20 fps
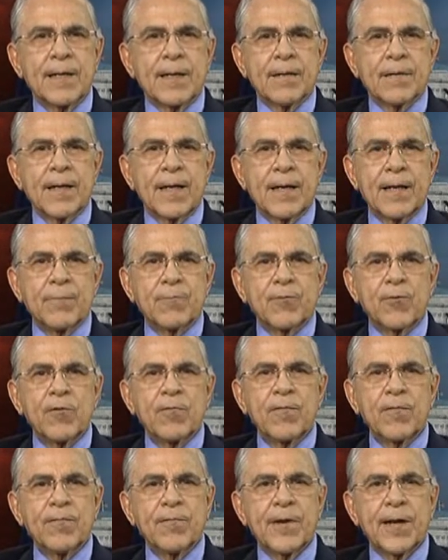that
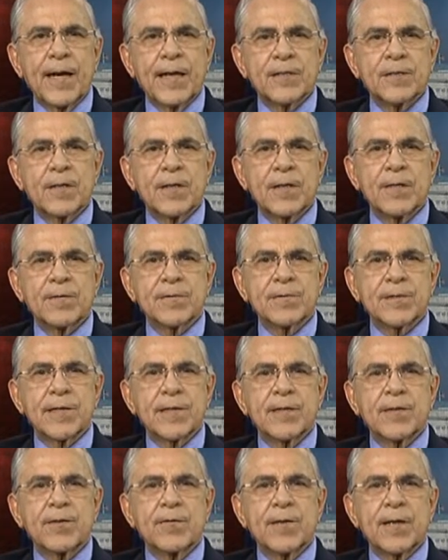improving financial literacy
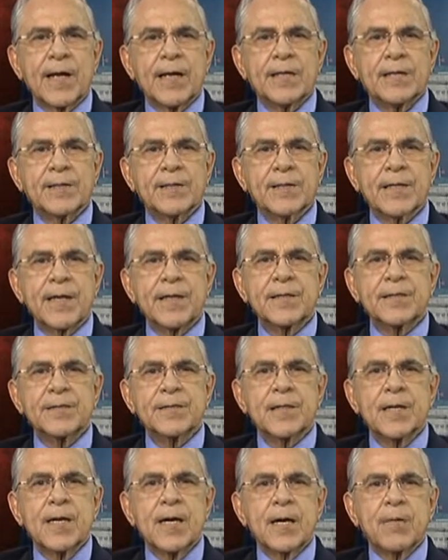in the United States